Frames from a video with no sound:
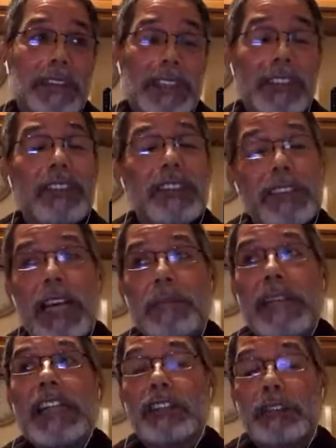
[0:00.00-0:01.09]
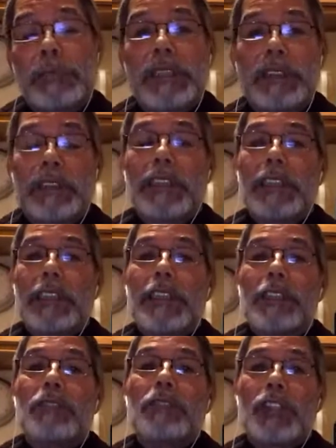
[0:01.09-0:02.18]
then there's a time not to be
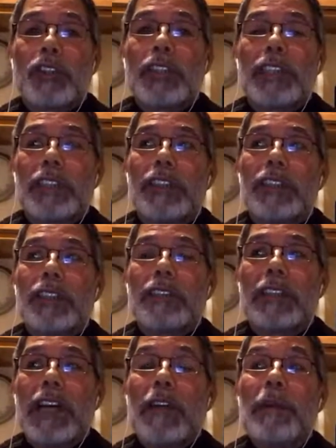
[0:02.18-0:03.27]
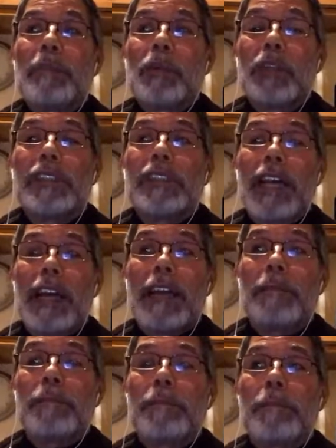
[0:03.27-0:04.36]
recording. I remember one
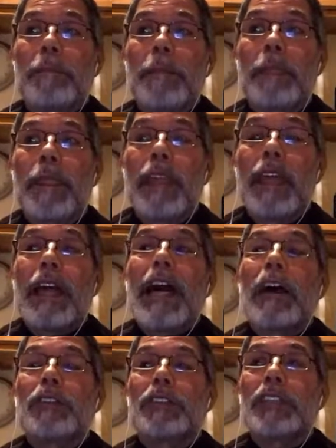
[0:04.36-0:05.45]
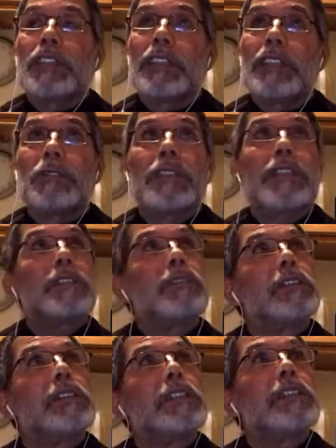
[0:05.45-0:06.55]
time I was teaching. It
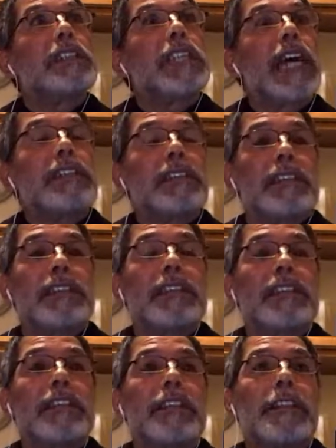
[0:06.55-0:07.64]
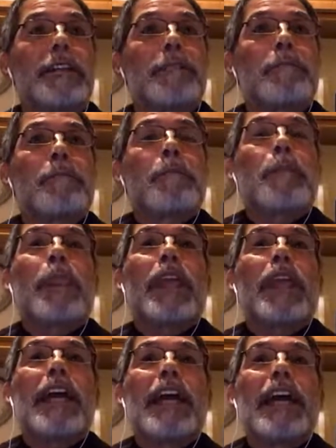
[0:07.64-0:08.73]
was in Texas,
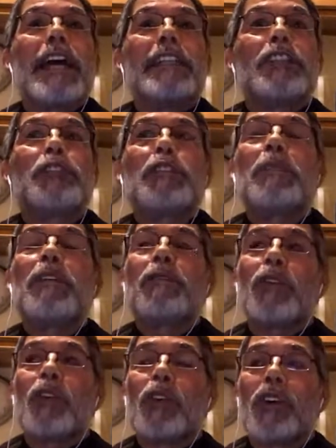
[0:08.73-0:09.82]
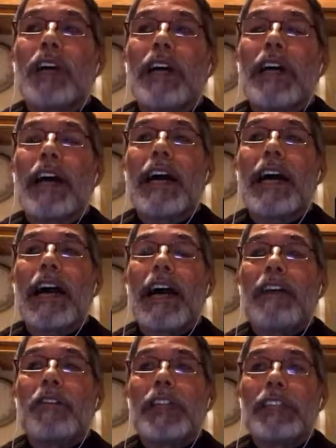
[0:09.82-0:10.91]
and this was before I
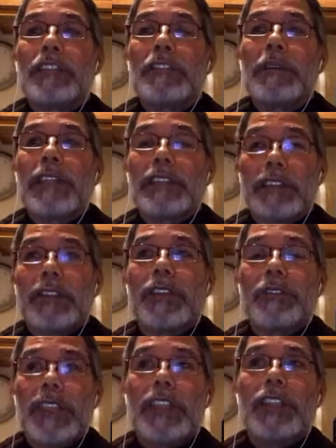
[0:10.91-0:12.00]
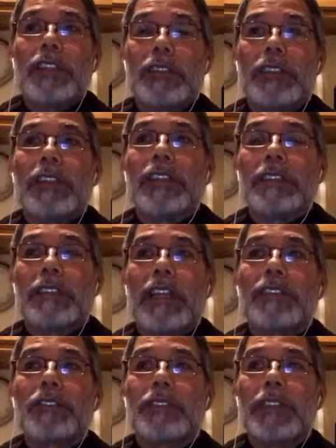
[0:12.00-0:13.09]
released the video, the
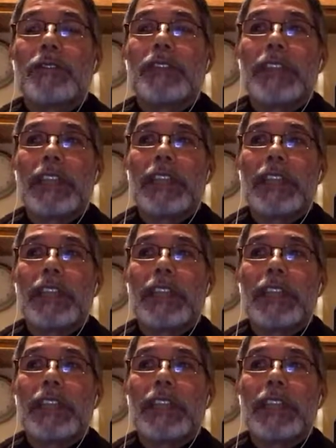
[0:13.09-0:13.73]
Salsa Rhythm for Dancers